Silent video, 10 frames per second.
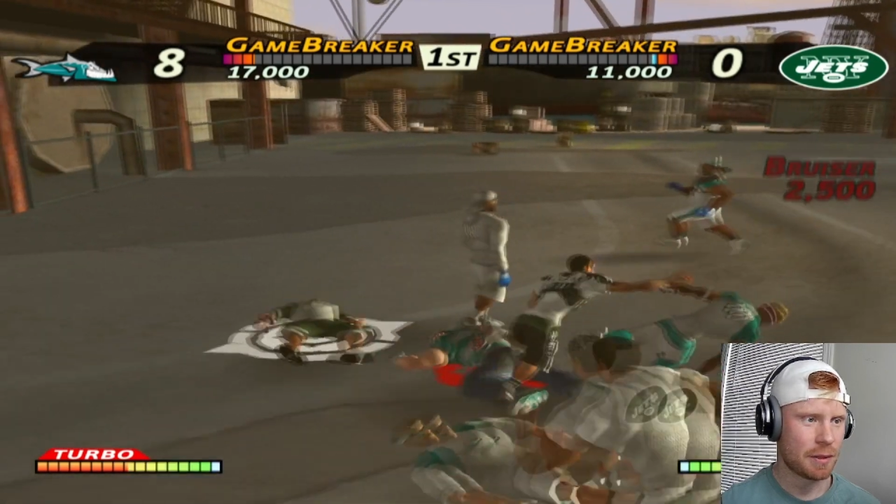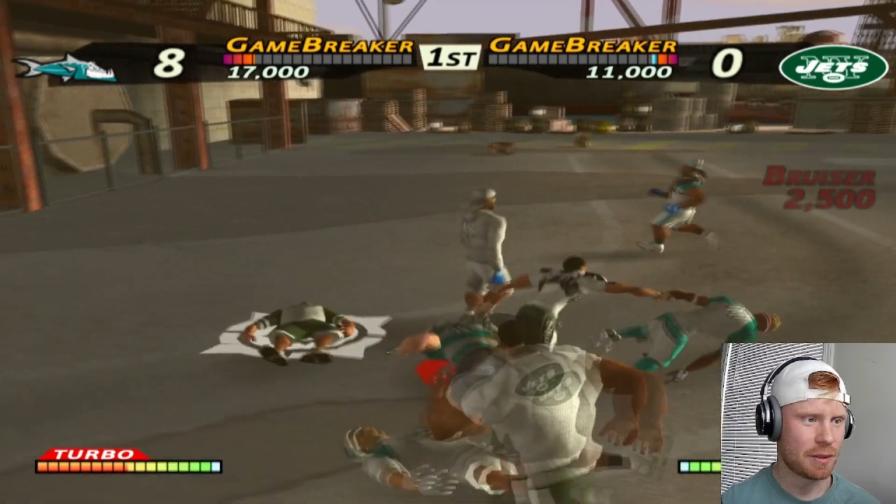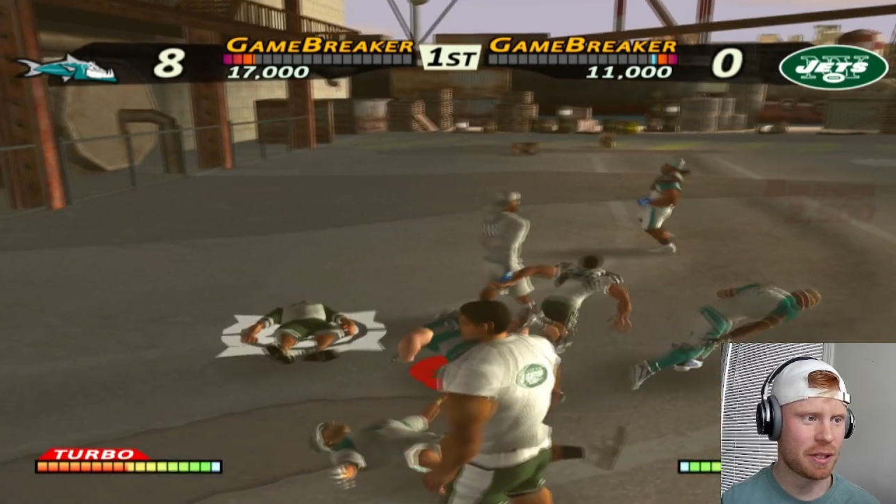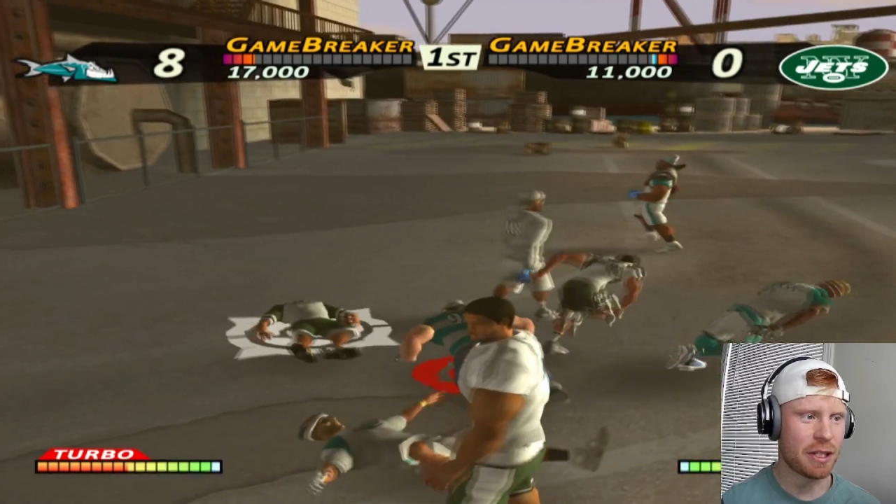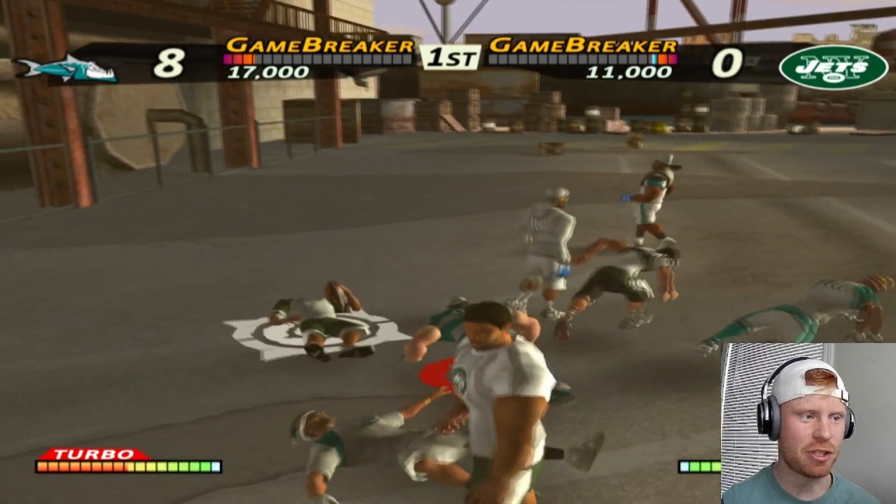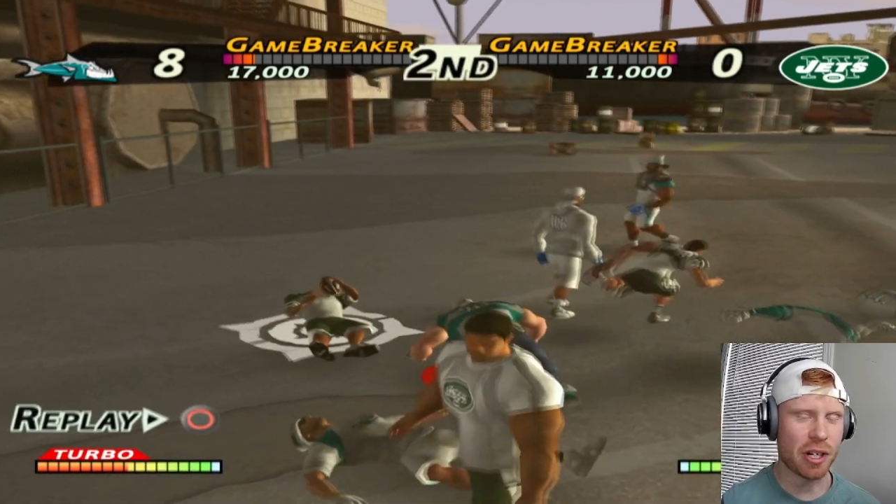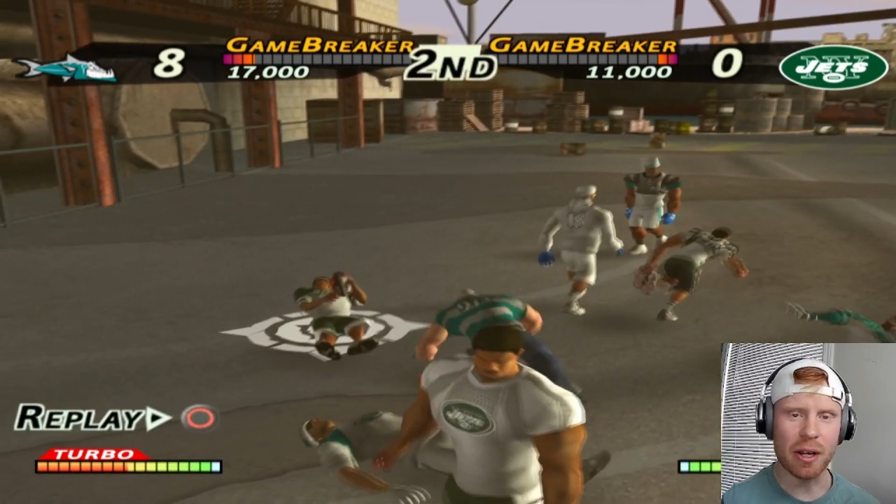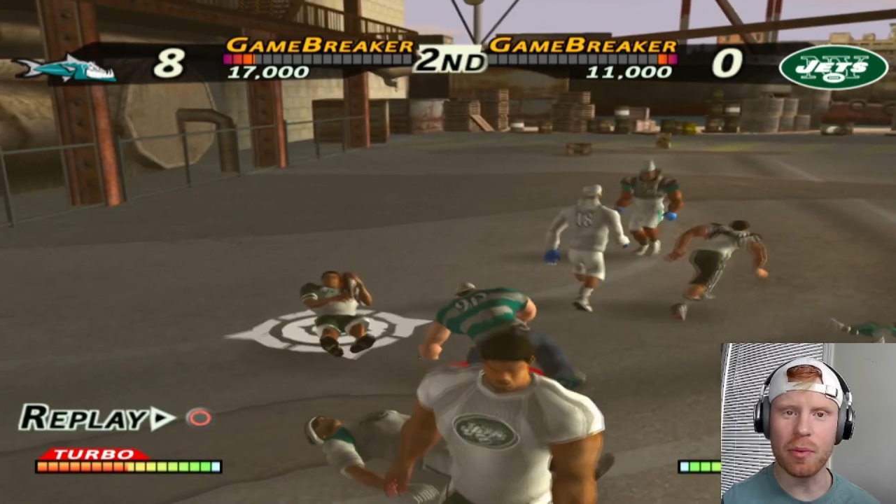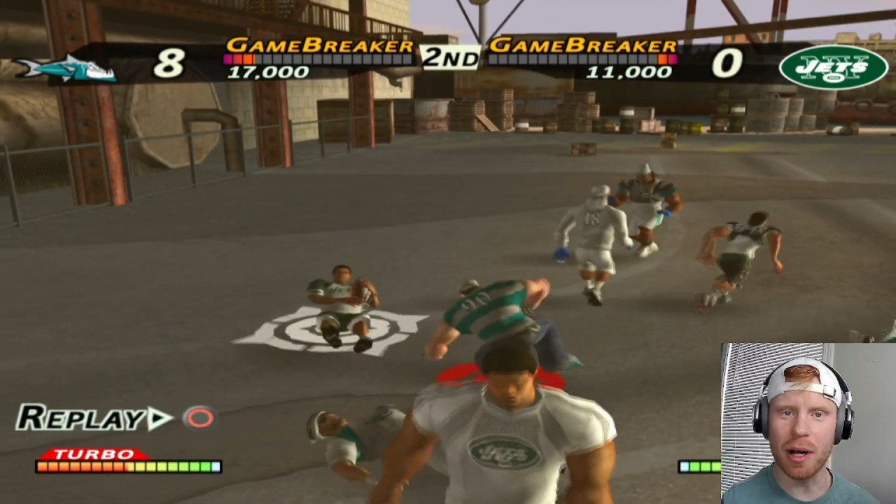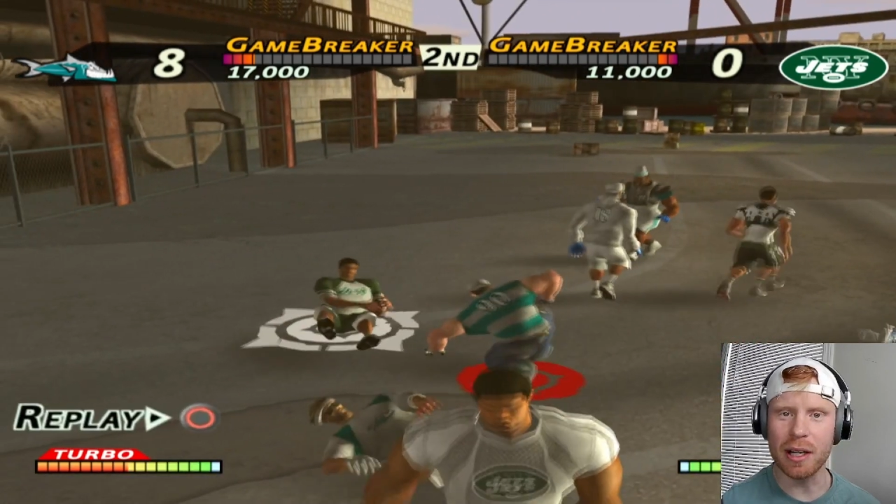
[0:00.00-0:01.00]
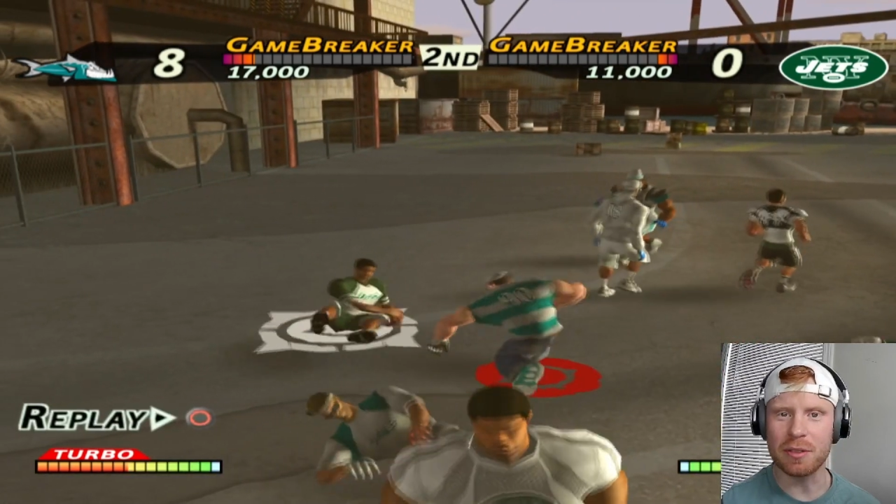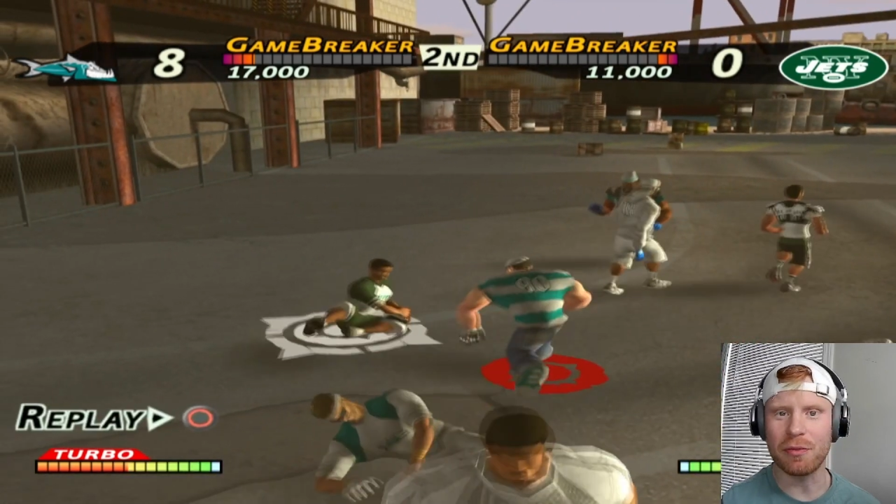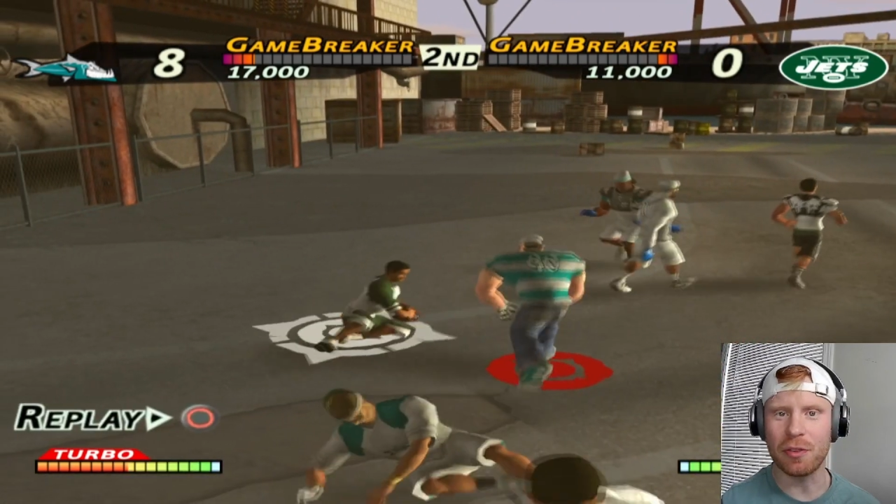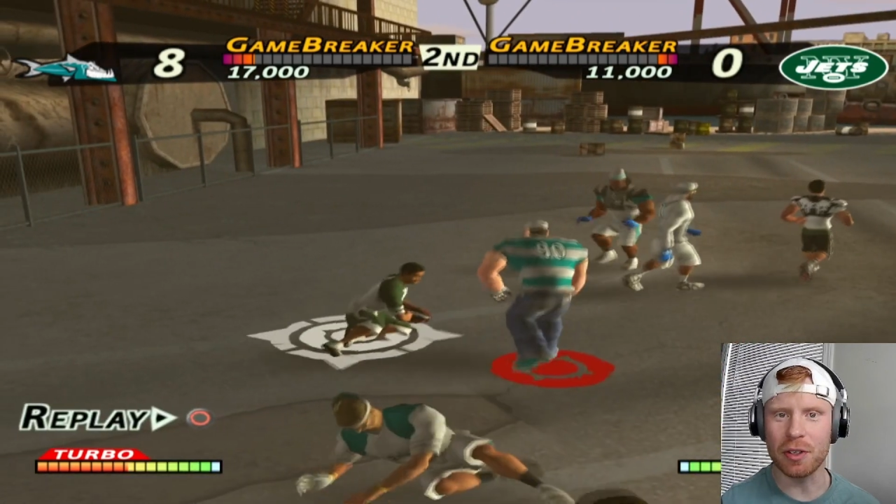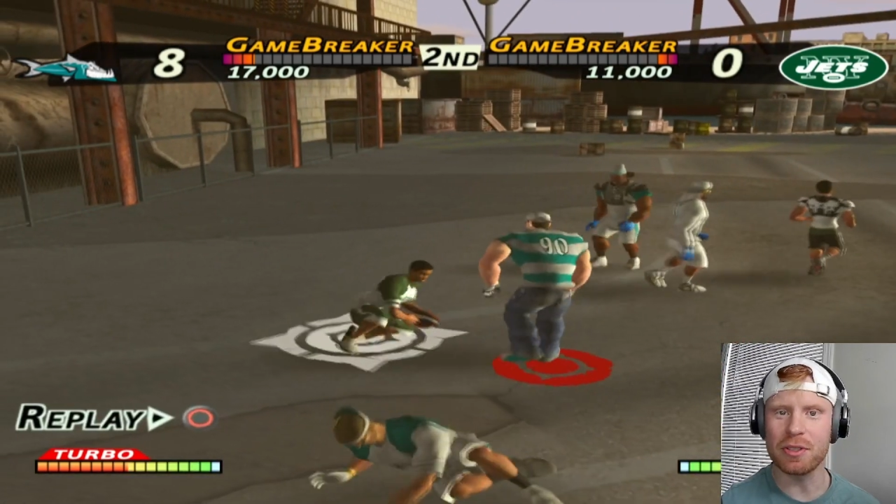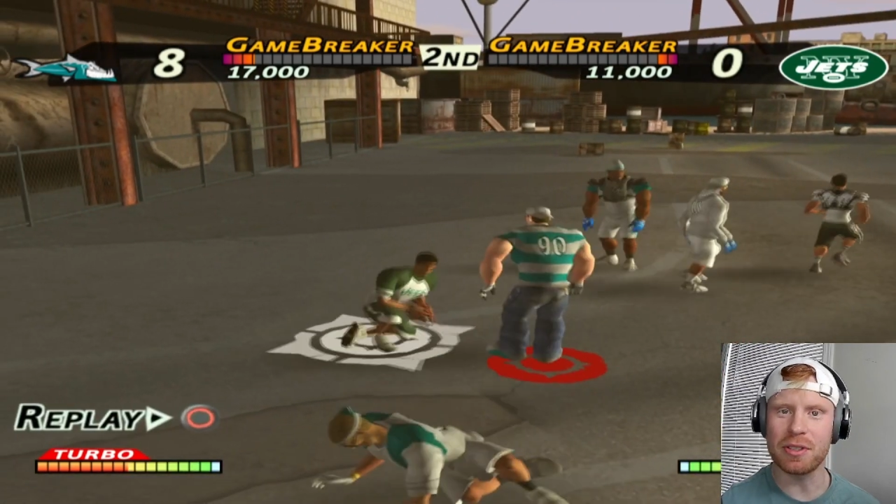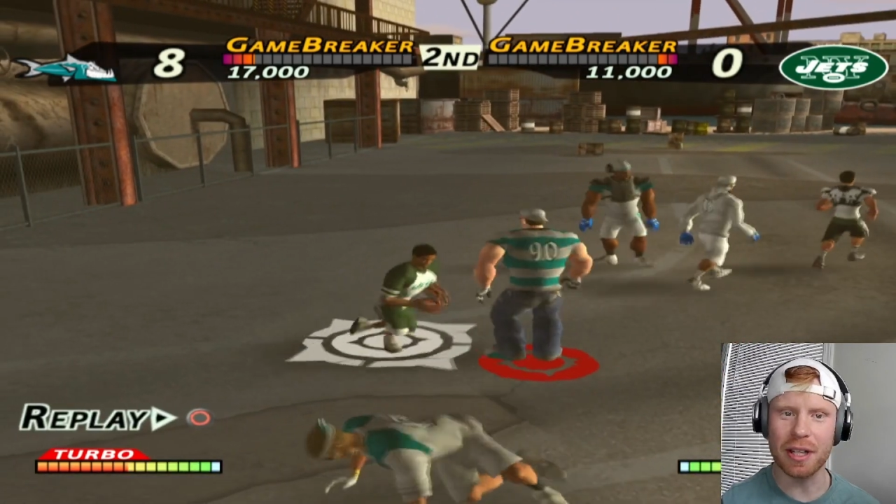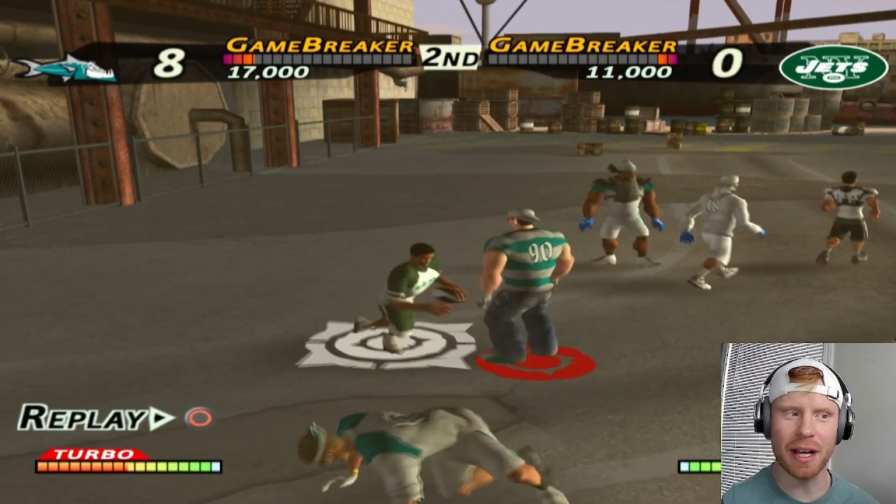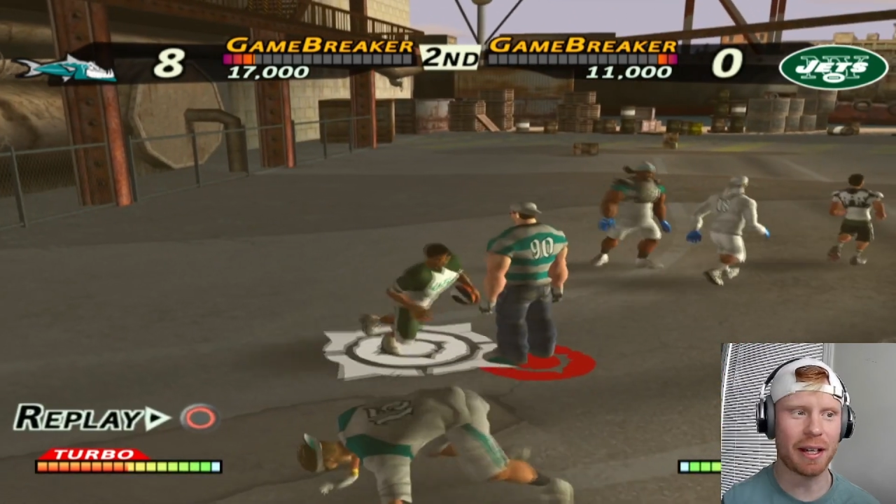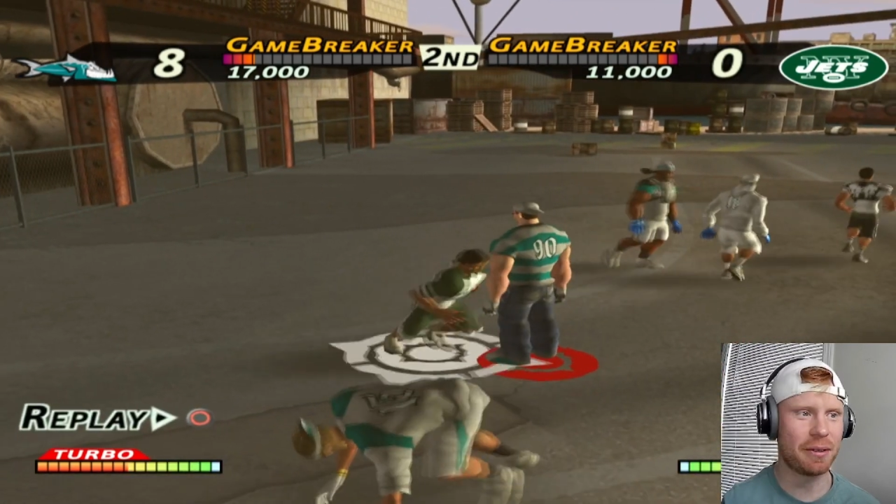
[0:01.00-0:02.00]
TJ Watt's first
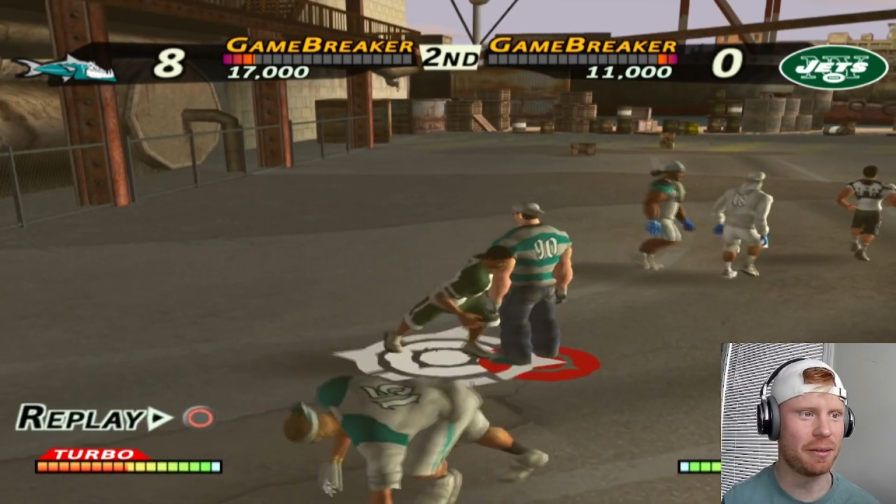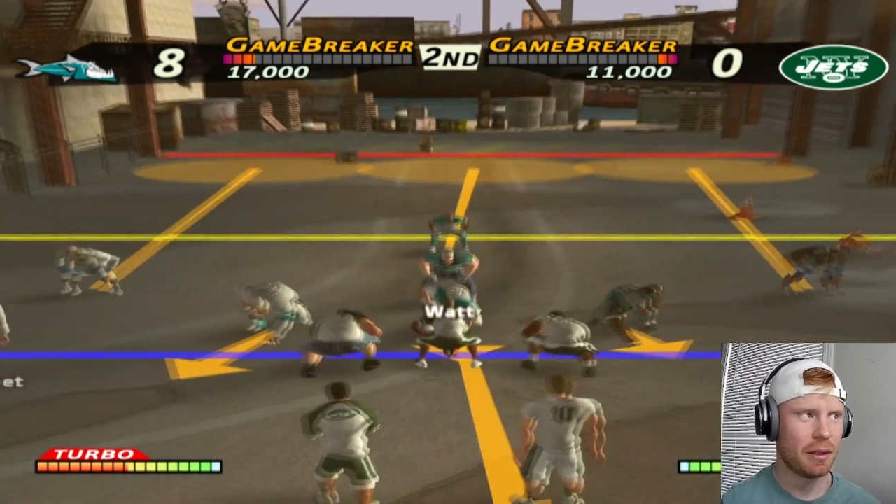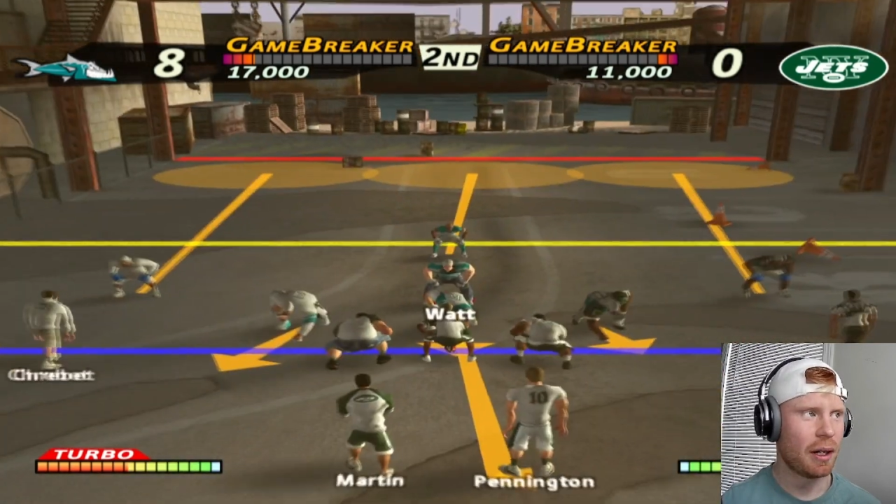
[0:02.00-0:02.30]
tackle.